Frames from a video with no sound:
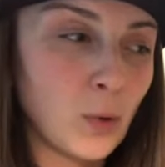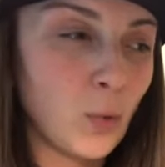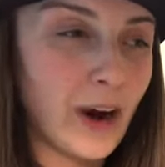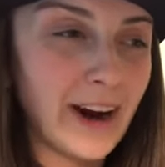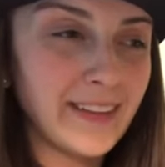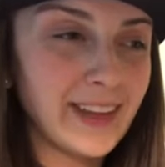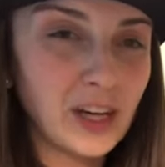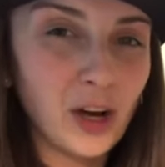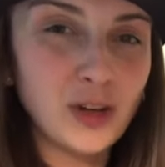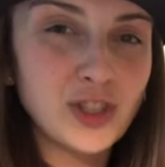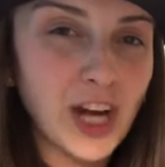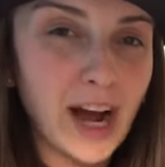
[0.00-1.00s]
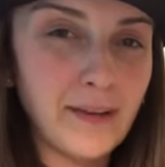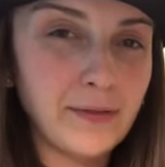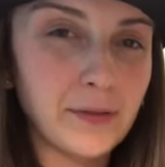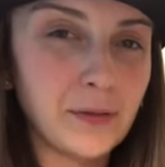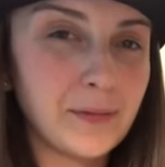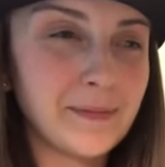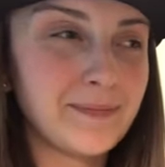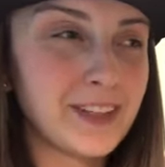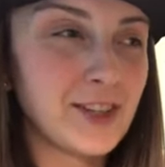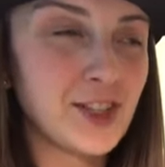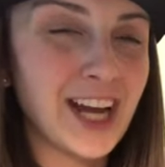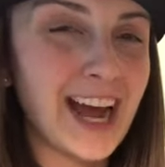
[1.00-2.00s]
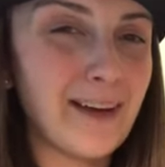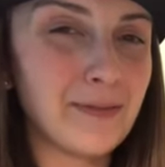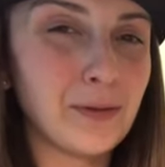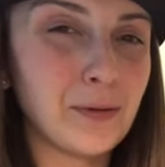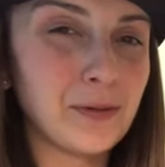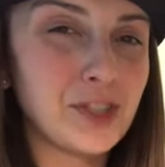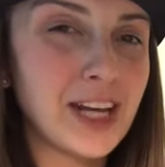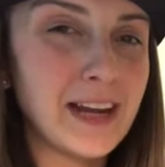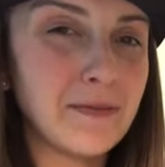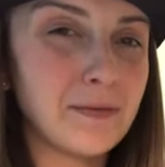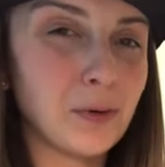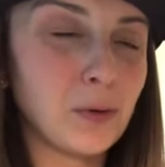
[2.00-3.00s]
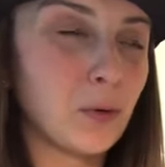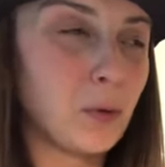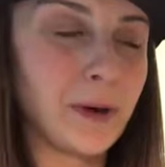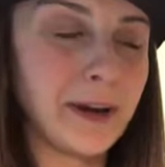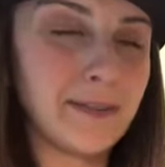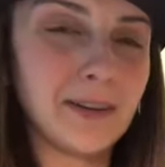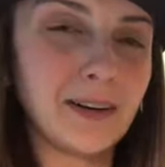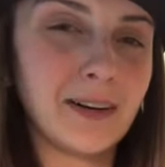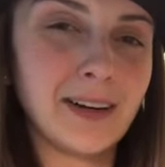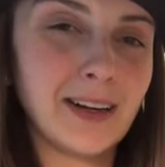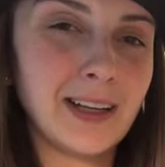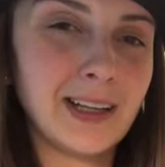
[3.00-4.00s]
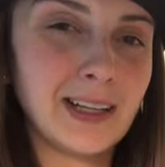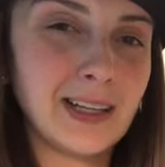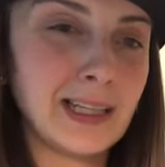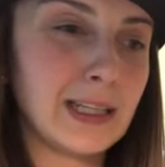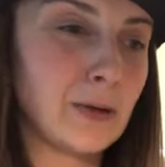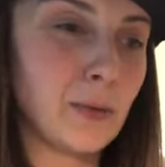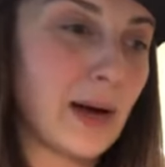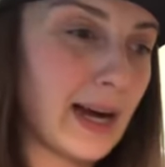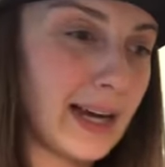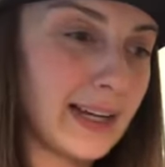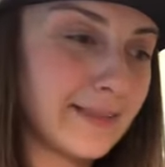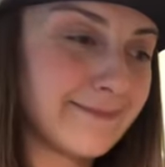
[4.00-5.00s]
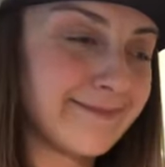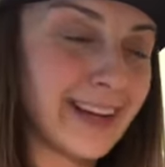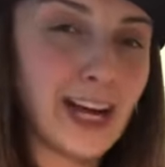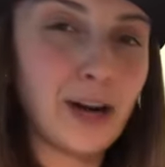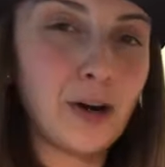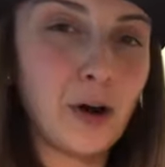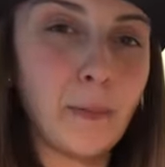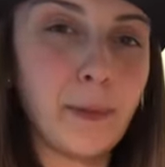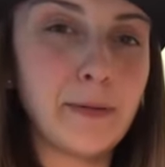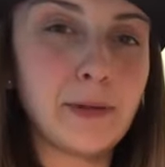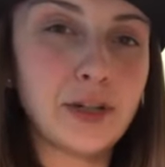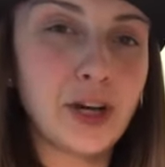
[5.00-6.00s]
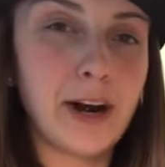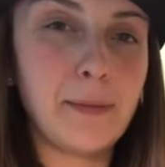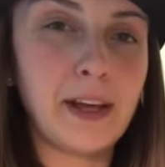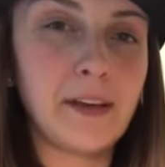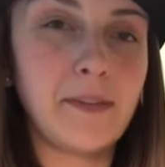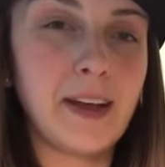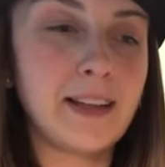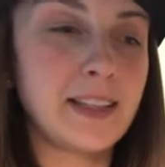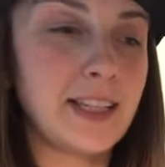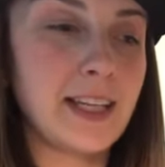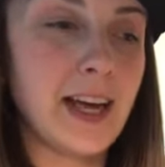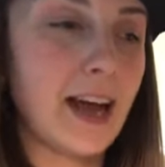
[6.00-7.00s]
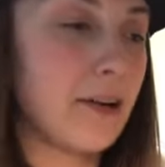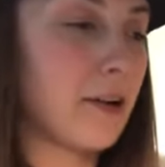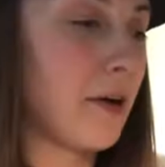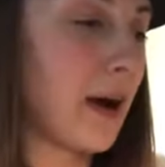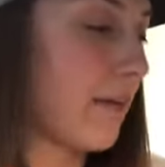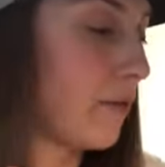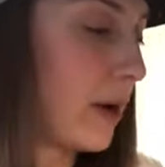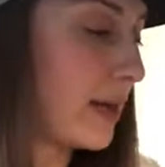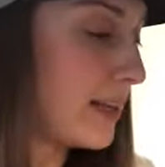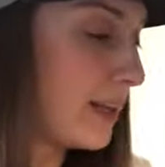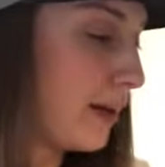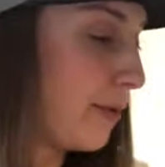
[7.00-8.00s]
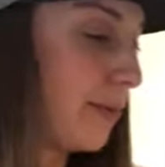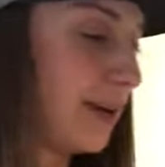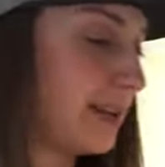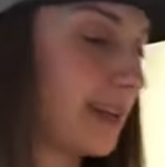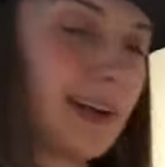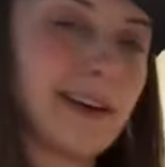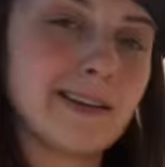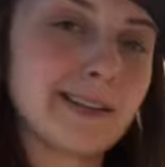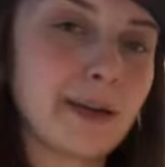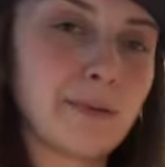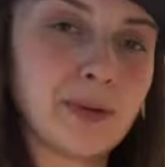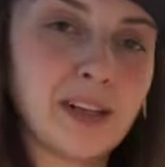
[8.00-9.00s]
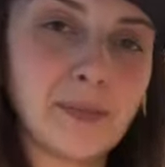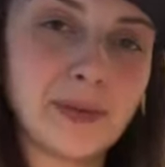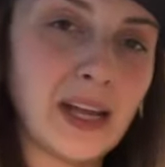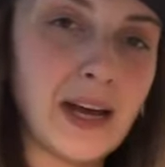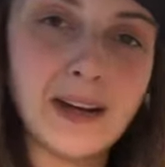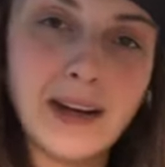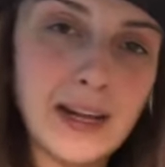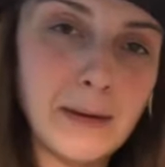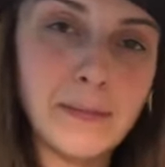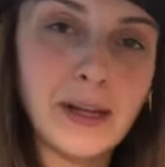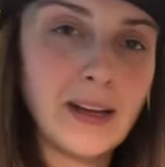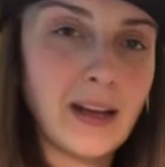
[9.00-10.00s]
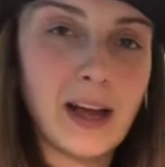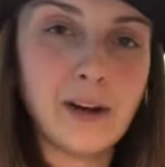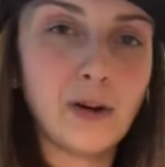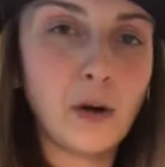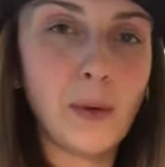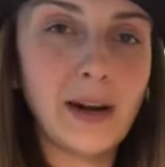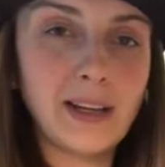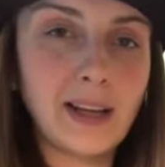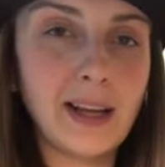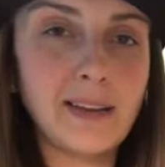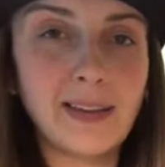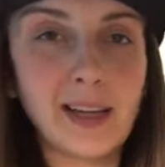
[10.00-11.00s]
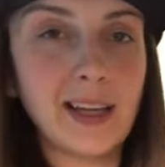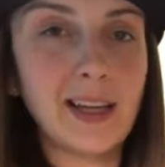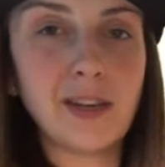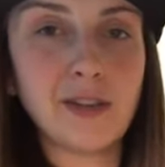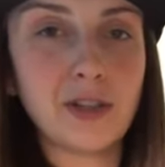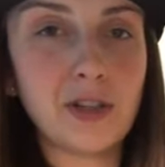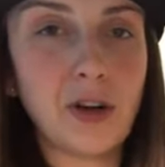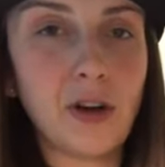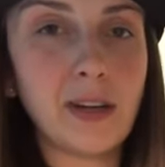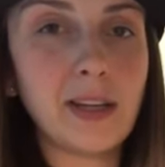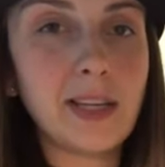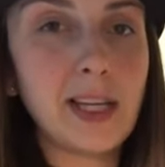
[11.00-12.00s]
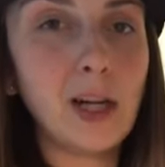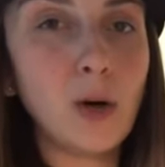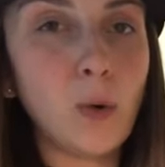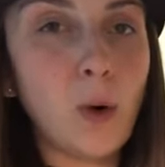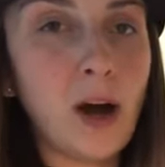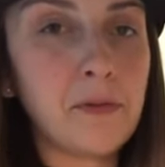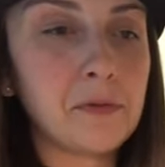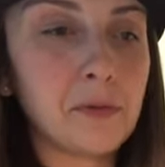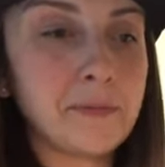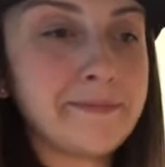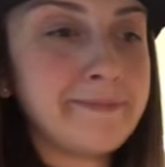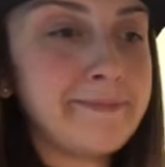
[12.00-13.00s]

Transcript: Why are they called chaffle? Chaffle, chaffle, whatever. Why? I don't know. Maybe they're trying to make it fancy. I don't know. I have no idea what the hell is up with, up with that name. I don't know why can't they can't just call it a keto waffle.